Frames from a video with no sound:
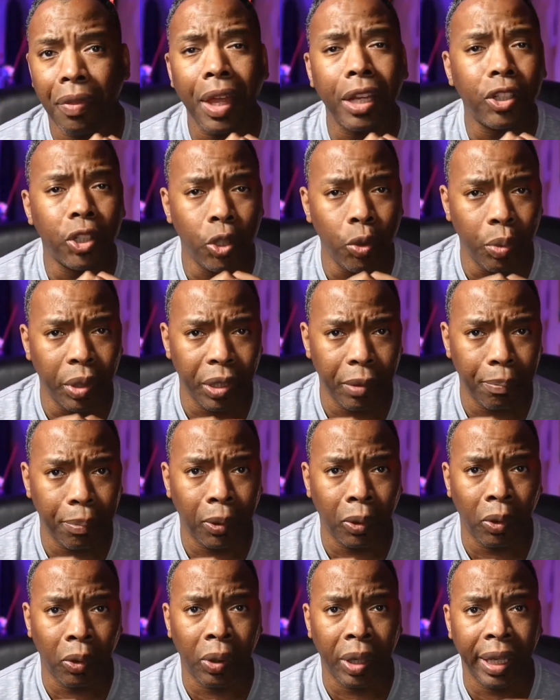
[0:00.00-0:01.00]
that you would
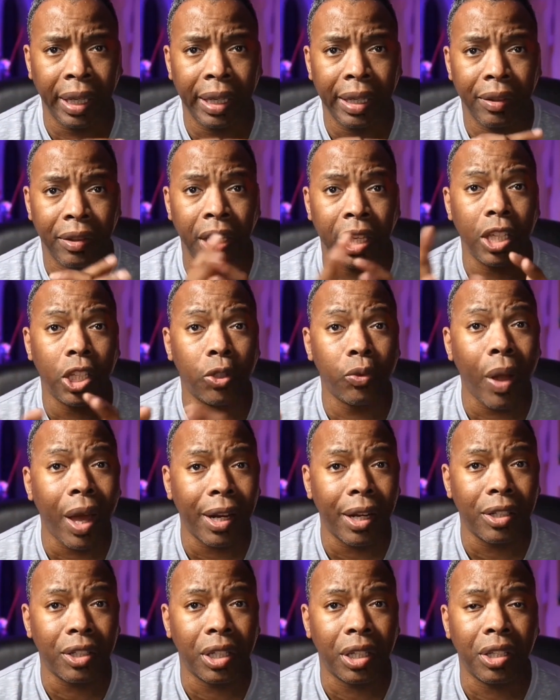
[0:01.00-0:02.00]
employ these
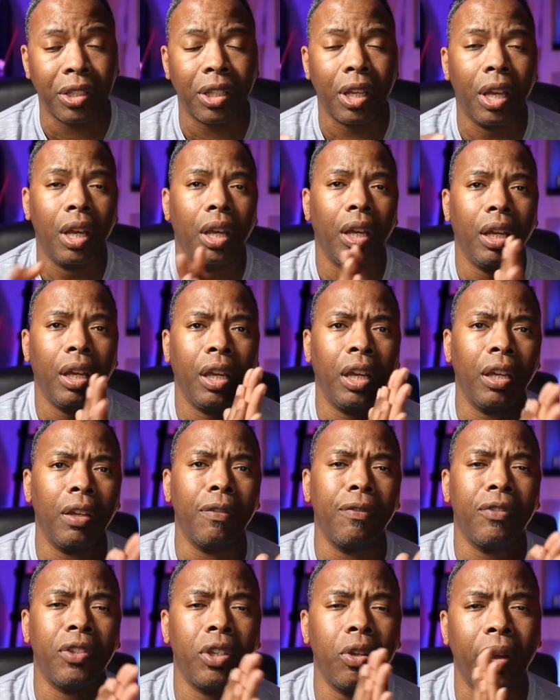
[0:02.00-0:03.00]
strategies
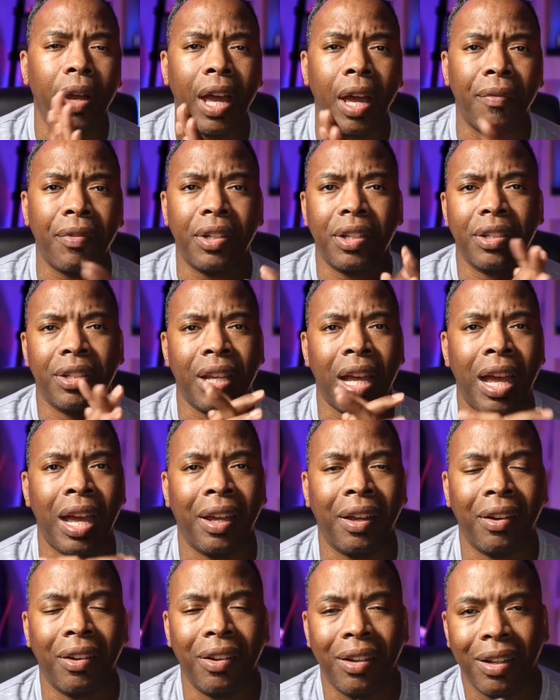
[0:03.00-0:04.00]
if you have a
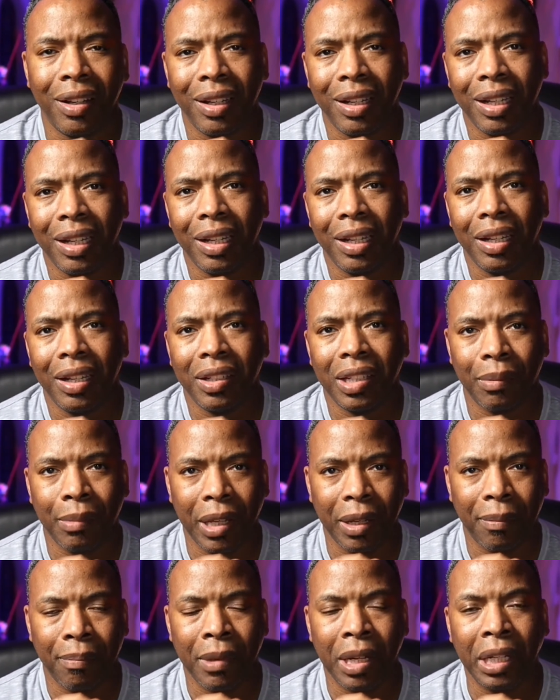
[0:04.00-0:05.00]
desire to
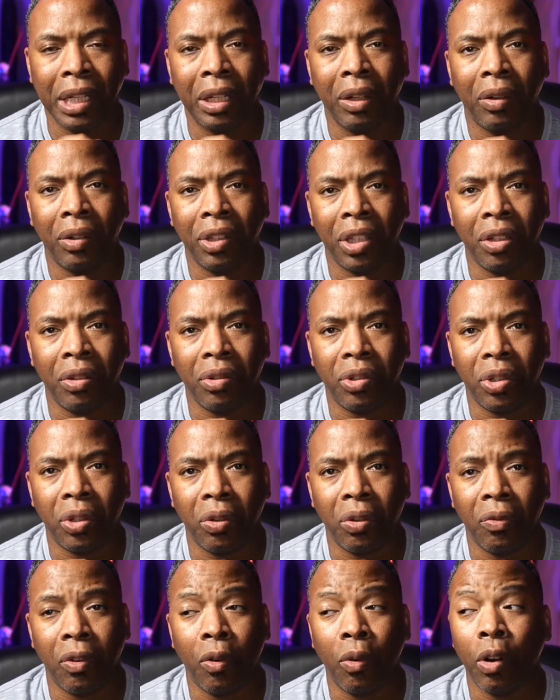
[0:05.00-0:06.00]
make money on
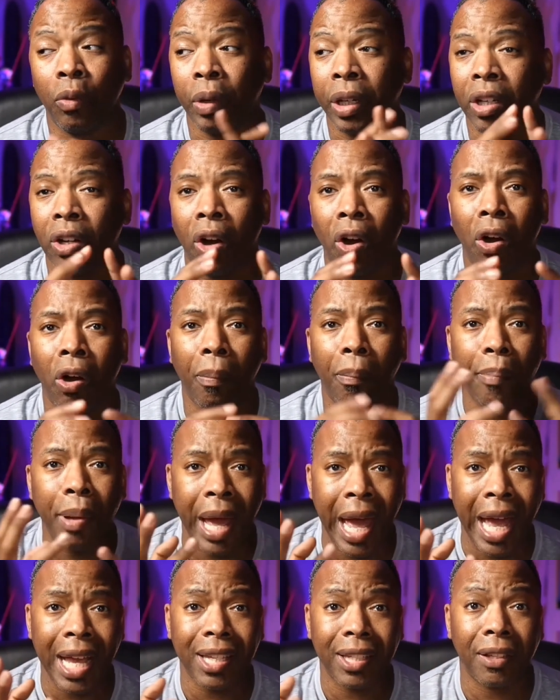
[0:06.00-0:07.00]
YouTube, or what we call
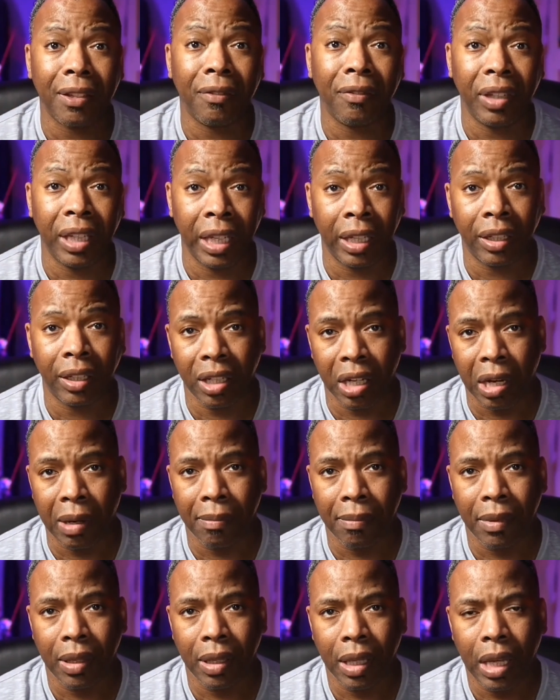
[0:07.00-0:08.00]
passive
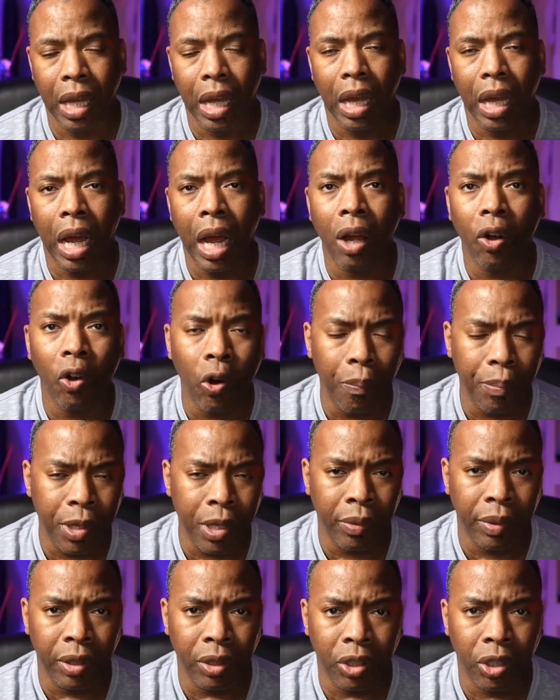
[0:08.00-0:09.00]
income. I hope
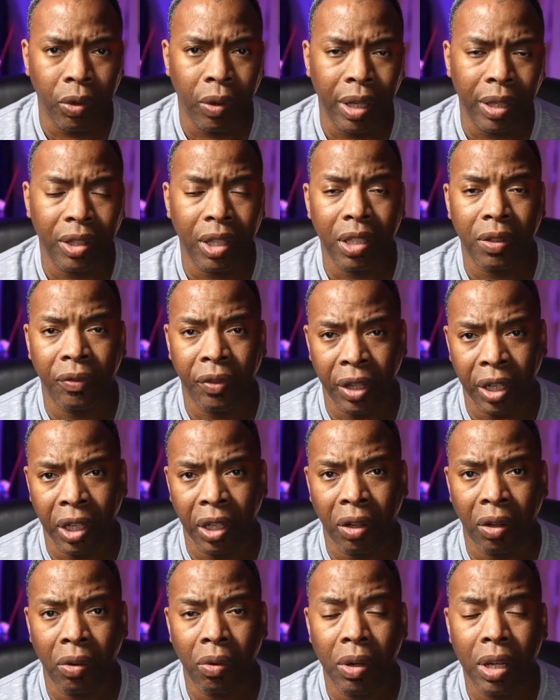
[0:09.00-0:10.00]
you enjoyed this
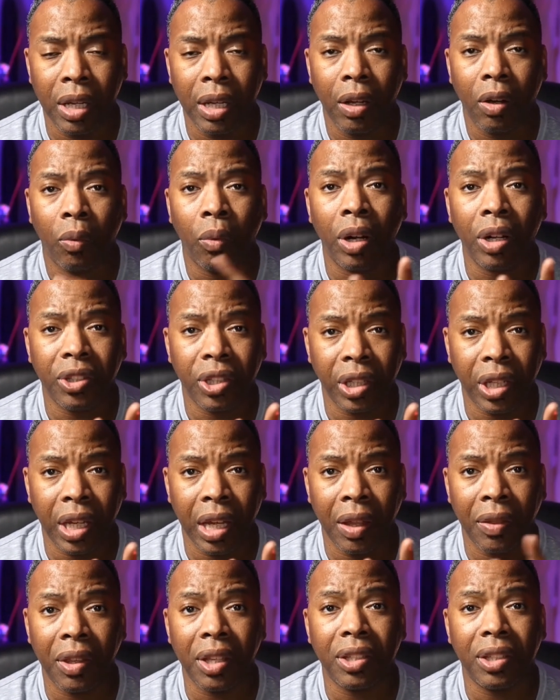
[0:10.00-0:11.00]
video. Once
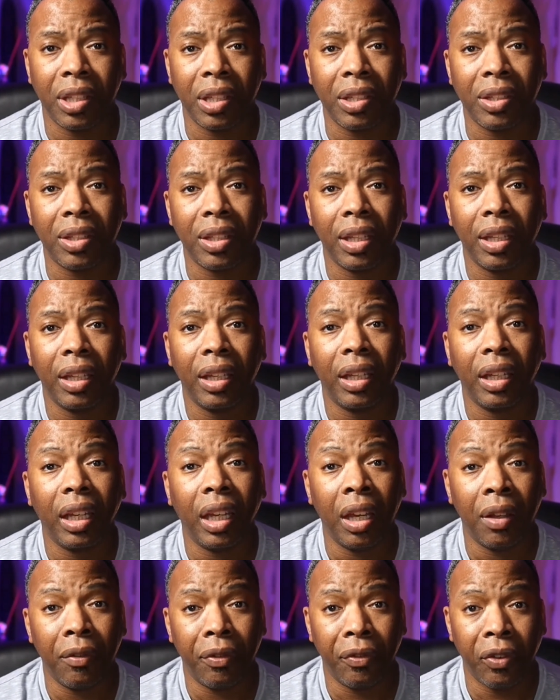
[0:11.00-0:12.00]
again, this is
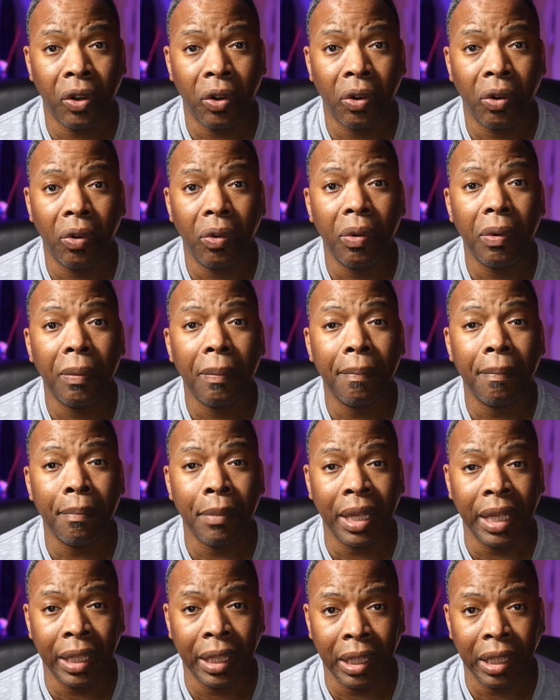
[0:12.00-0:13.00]
Info
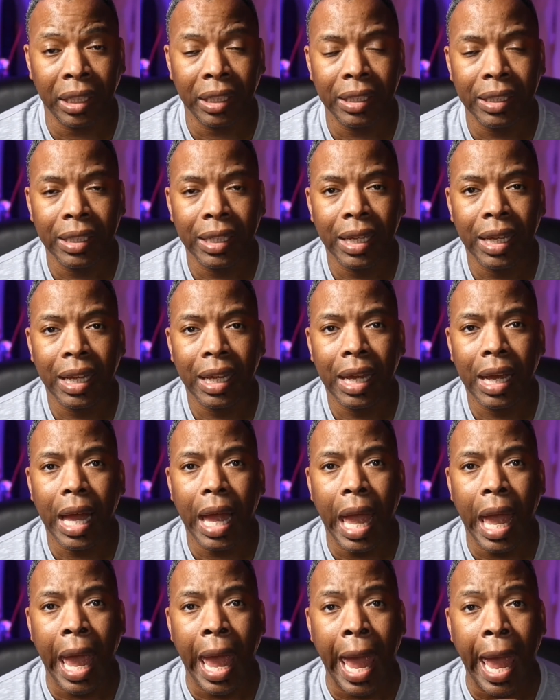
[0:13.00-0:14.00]
Media,
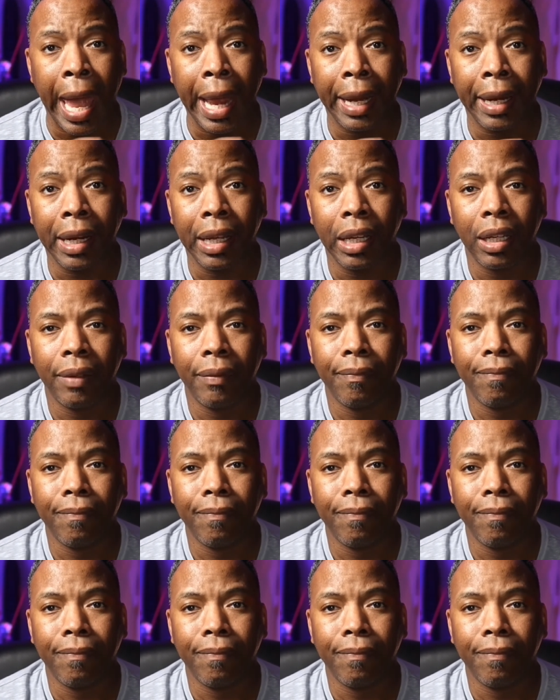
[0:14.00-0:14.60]
and